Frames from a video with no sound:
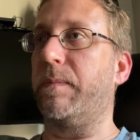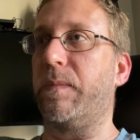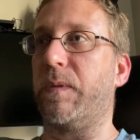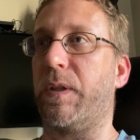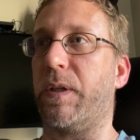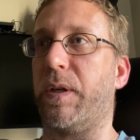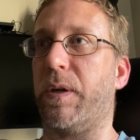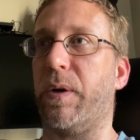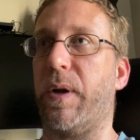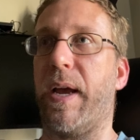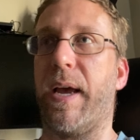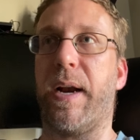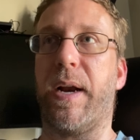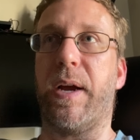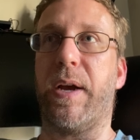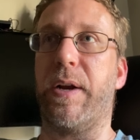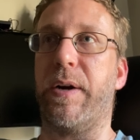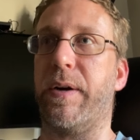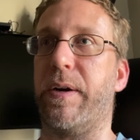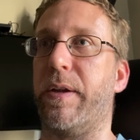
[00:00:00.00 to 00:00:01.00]
at
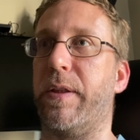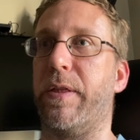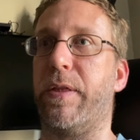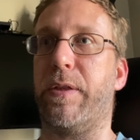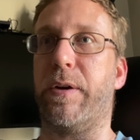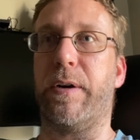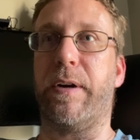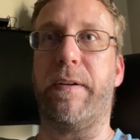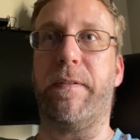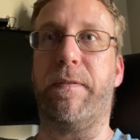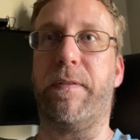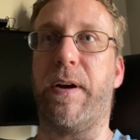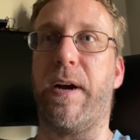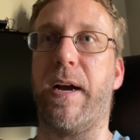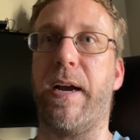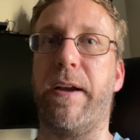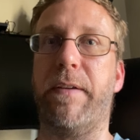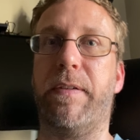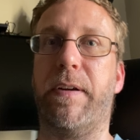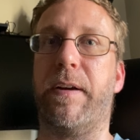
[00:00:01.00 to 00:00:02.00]

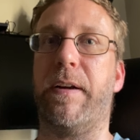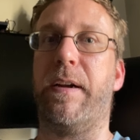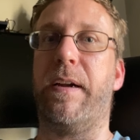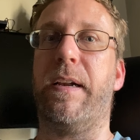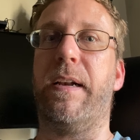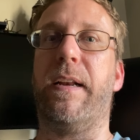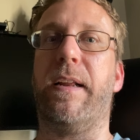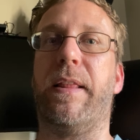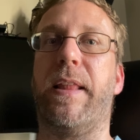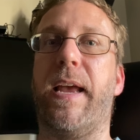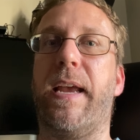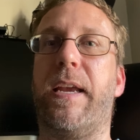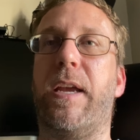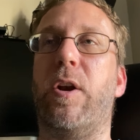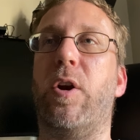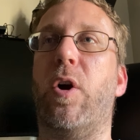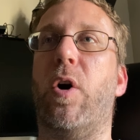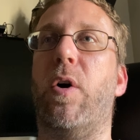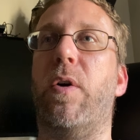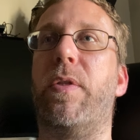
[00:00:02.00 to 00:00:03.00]
135, that
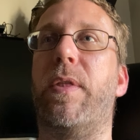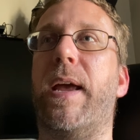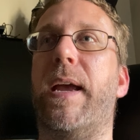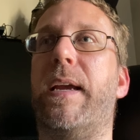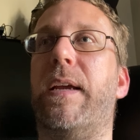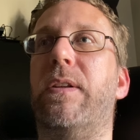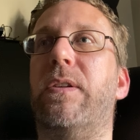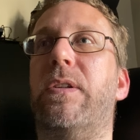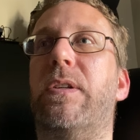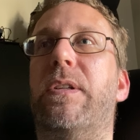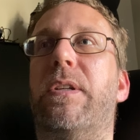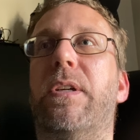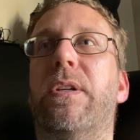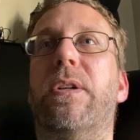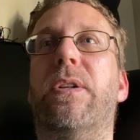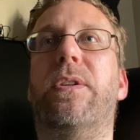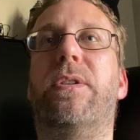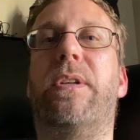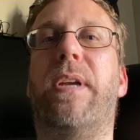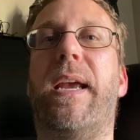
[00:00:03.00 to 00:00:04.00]
can
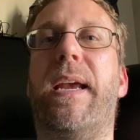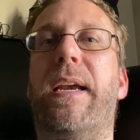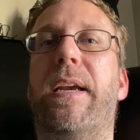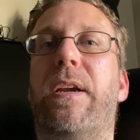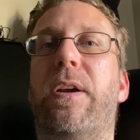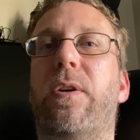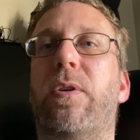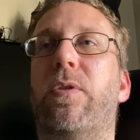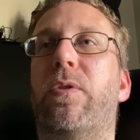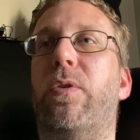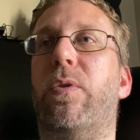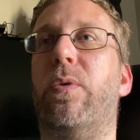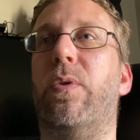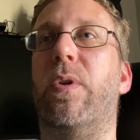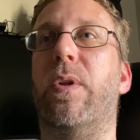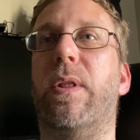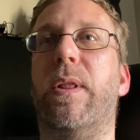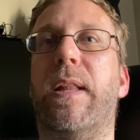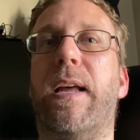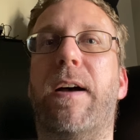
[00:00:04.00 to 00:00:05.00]
still take you to
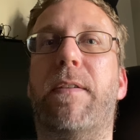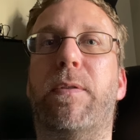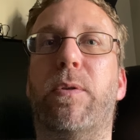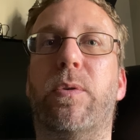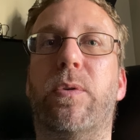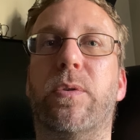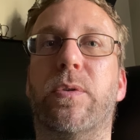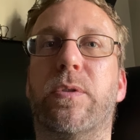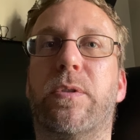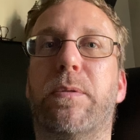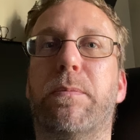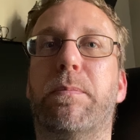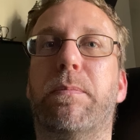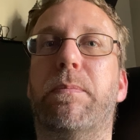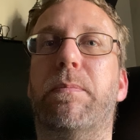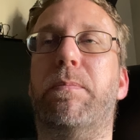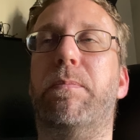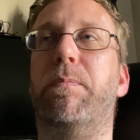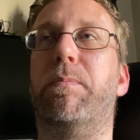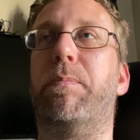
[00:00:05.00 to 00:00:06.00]
the levels
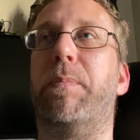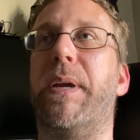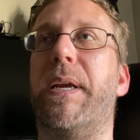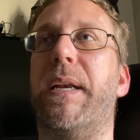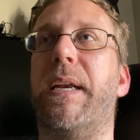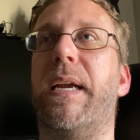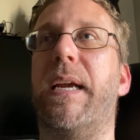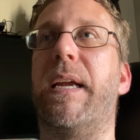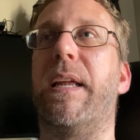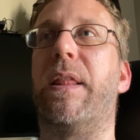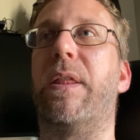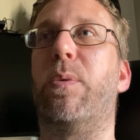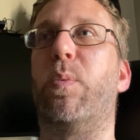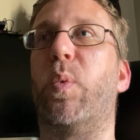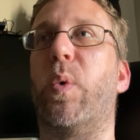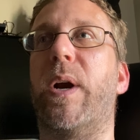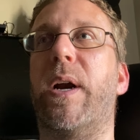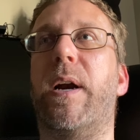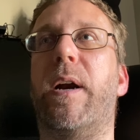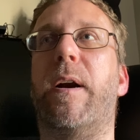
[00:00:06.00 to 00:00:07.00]
beneath
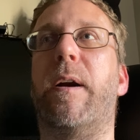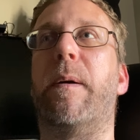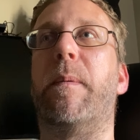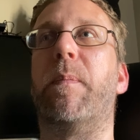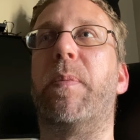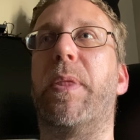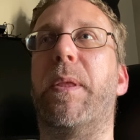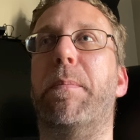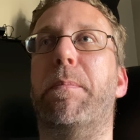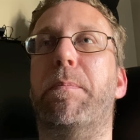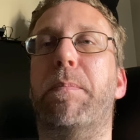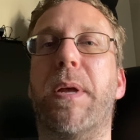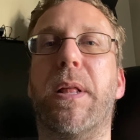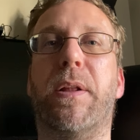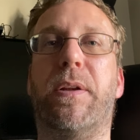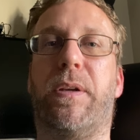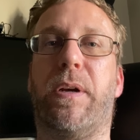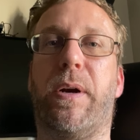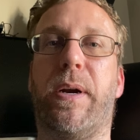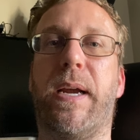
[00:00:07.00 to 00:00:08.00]
where the
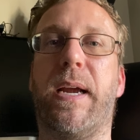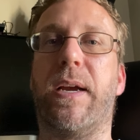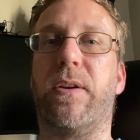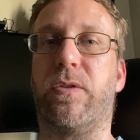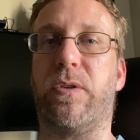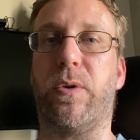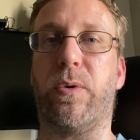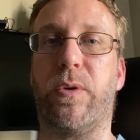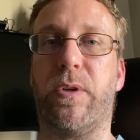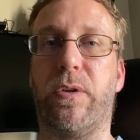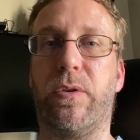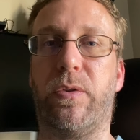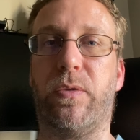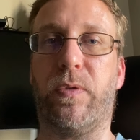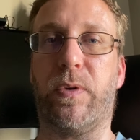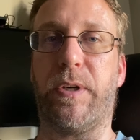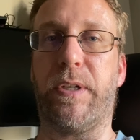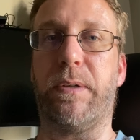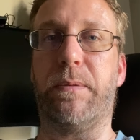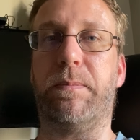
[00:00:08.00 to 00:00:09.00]
military has no use
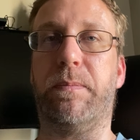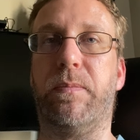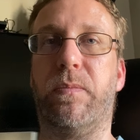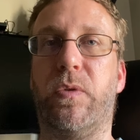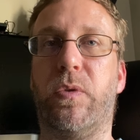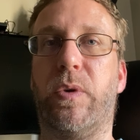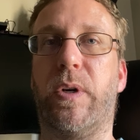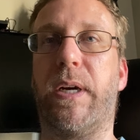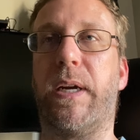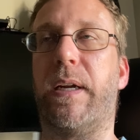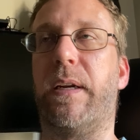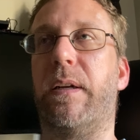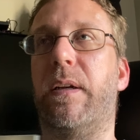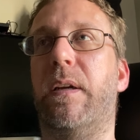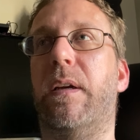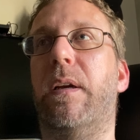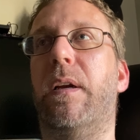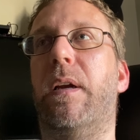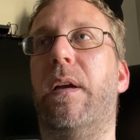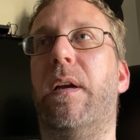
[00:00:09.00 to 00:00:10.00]
for you, right?
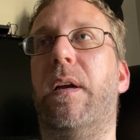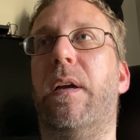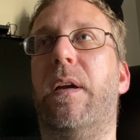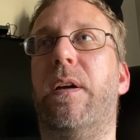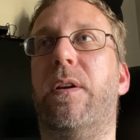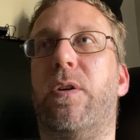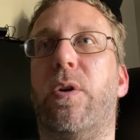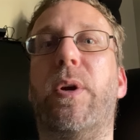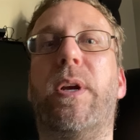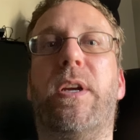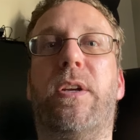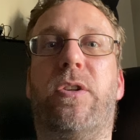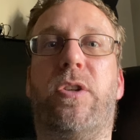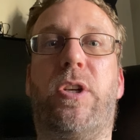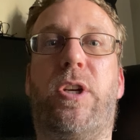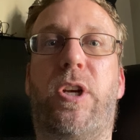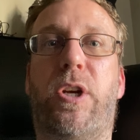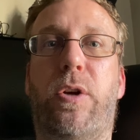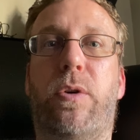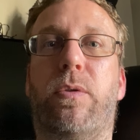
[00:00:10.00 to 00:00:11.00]
So
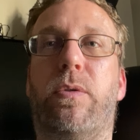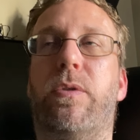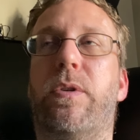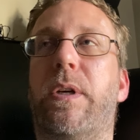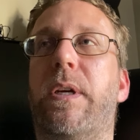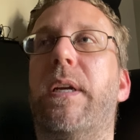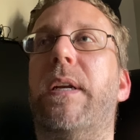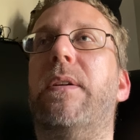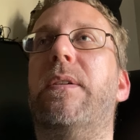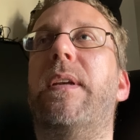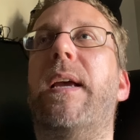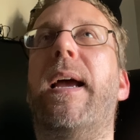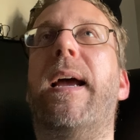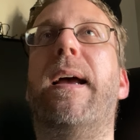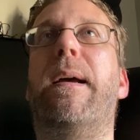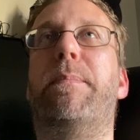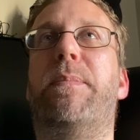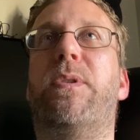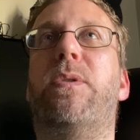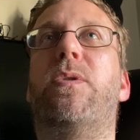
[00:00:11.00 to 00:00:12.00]
it's huge. It is
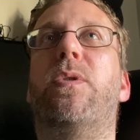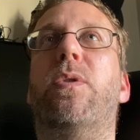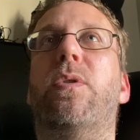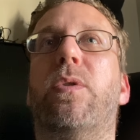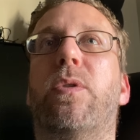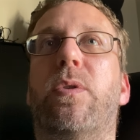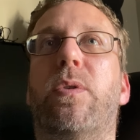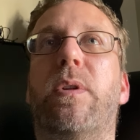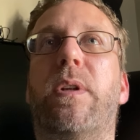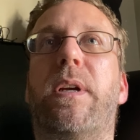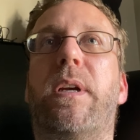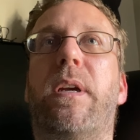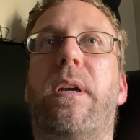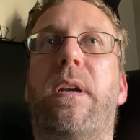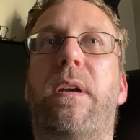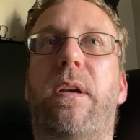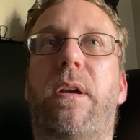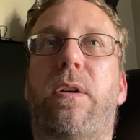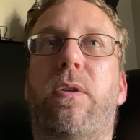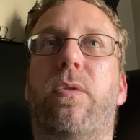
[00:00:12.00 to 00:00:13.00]
absolutely
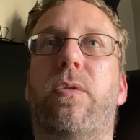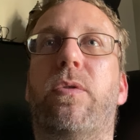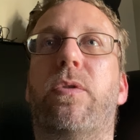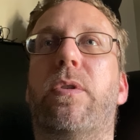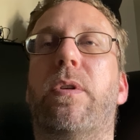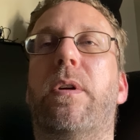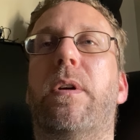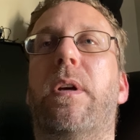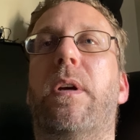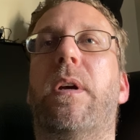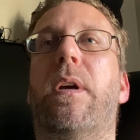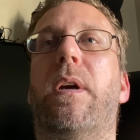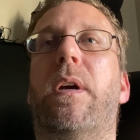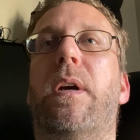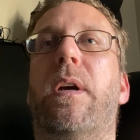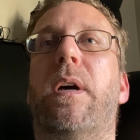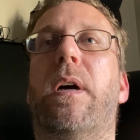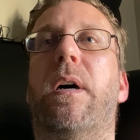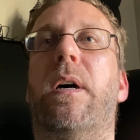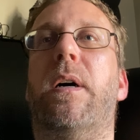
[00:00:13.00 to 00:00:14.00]
huge.
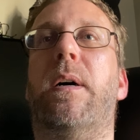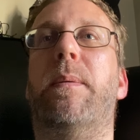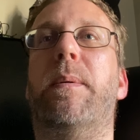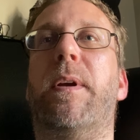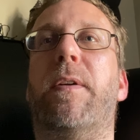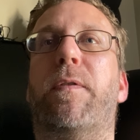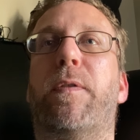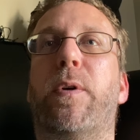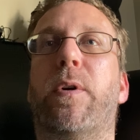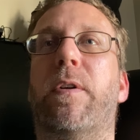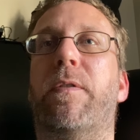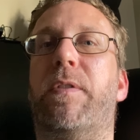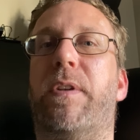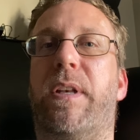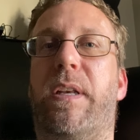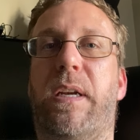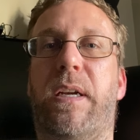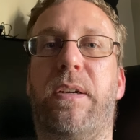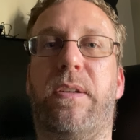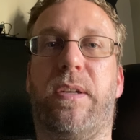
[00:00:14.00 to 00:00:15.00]
If you're of
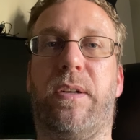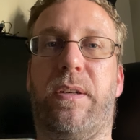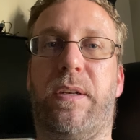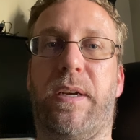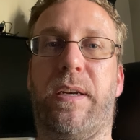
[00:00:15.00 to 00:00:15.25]
decent